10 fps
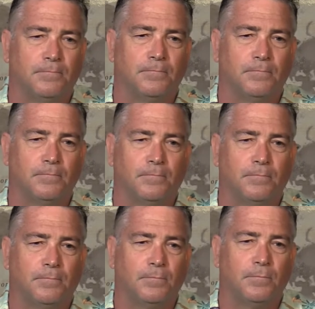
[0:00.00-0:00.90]

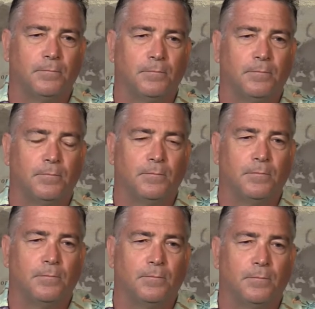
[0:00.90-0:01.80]

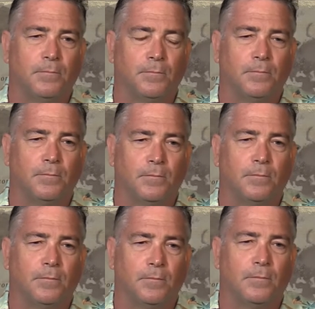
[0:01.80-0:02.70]

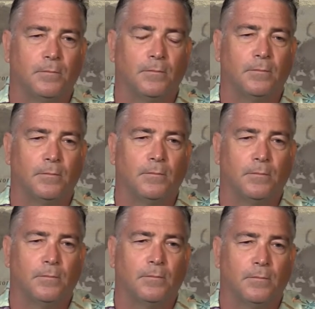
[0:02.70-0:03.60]

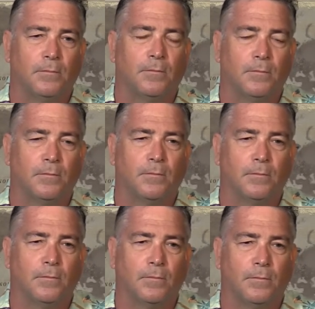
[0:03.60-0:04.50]

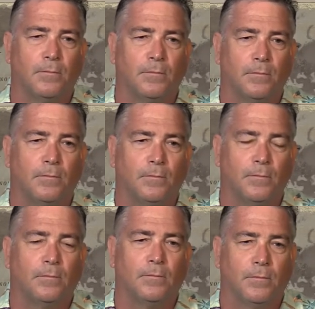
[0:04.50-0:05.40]

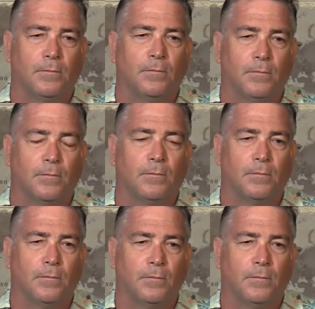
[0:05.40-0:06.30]

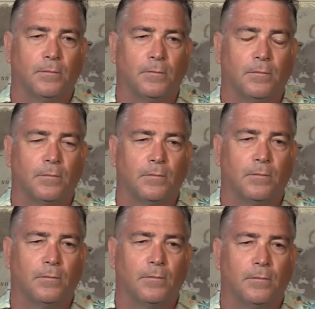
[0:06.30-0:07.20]

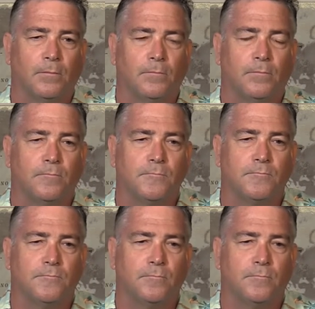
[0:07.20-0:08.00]
No words are spoken by the person on screen.